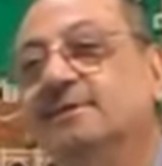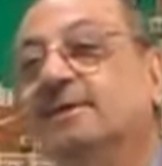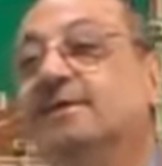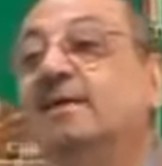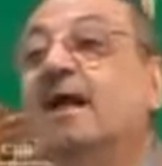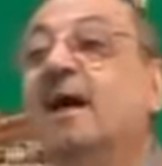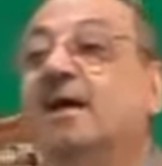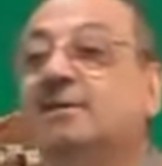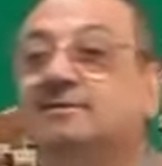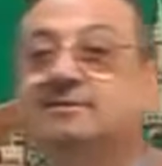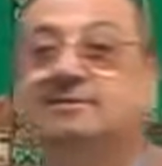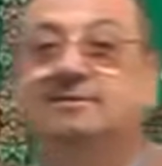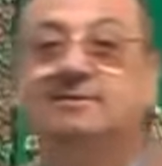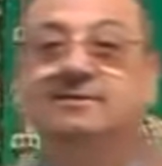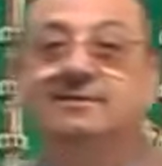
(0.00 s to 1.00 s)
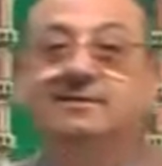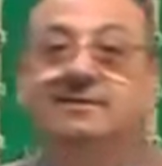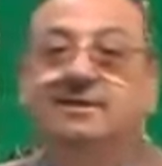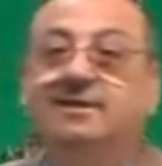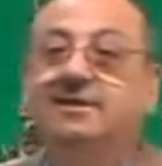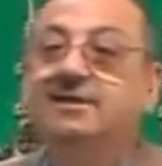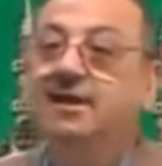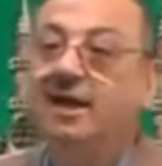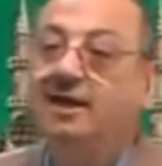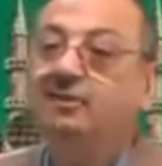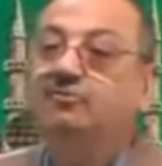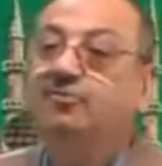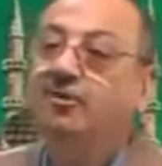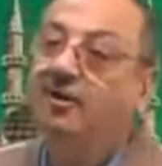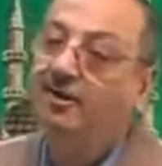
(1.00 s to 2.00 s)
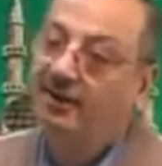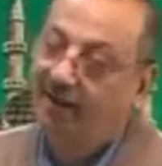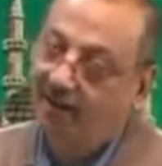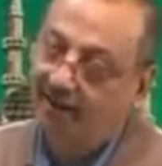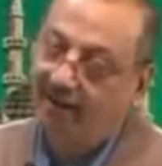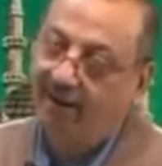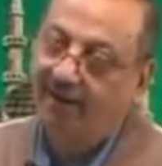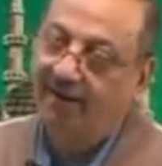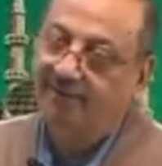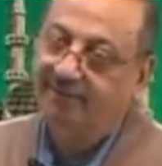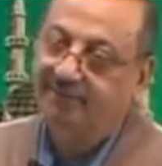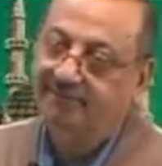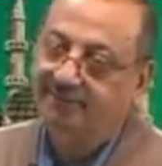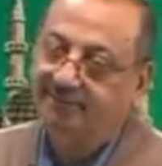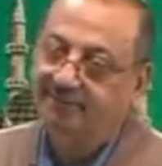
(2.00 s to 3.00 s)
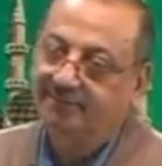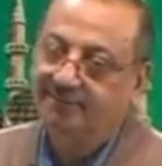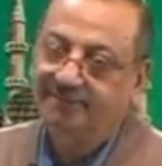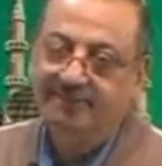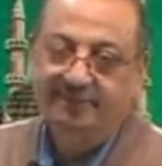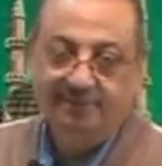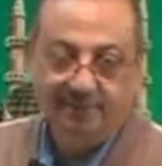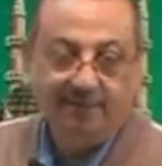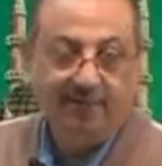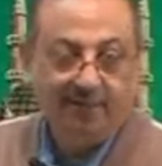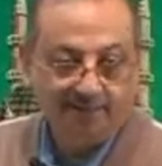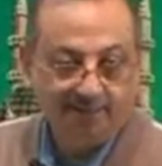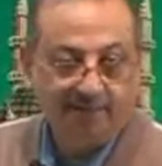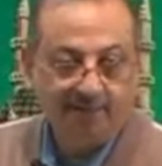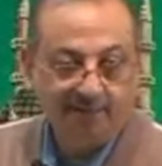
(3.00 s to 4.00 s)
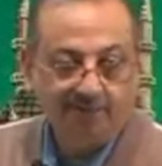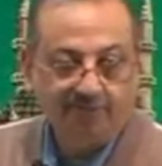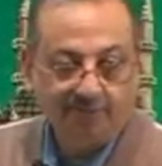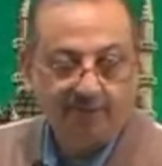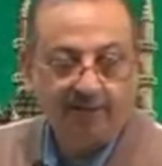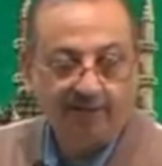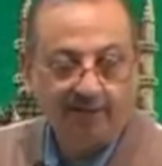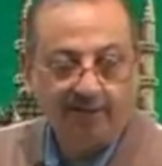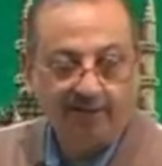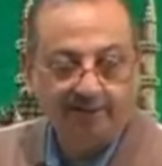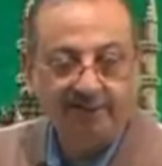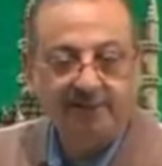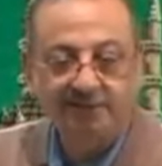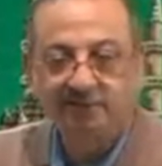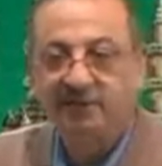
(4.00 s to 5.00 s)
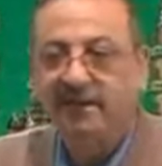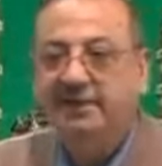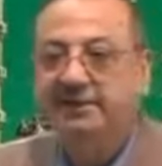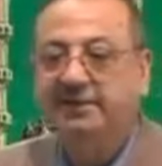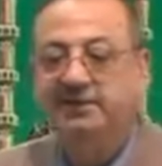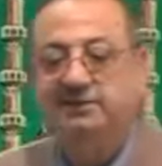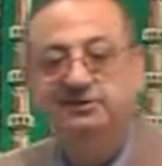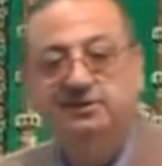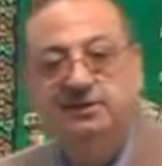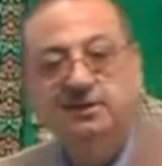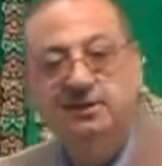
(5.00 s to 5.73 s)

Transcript: Naat. Naat for Akha. Naat for Akha. That is why it is